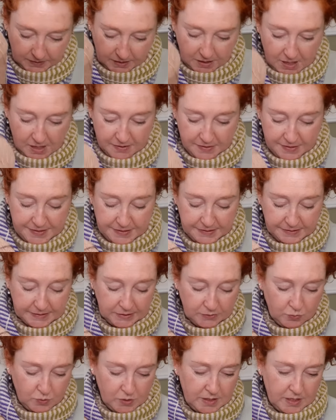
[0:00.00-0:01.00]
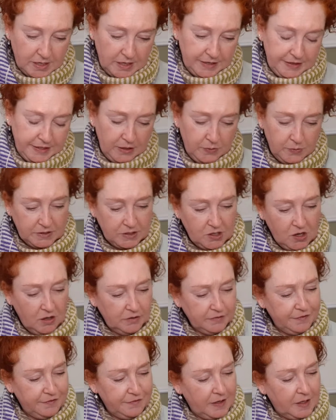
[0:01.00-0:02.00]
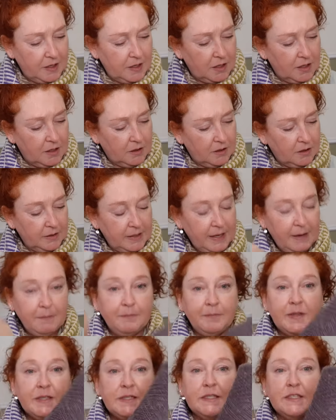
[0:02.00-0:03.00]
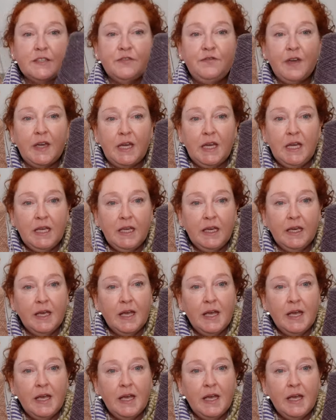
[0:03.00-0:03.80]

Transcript: And this one I think was called Fig. Yeah, this is Fig.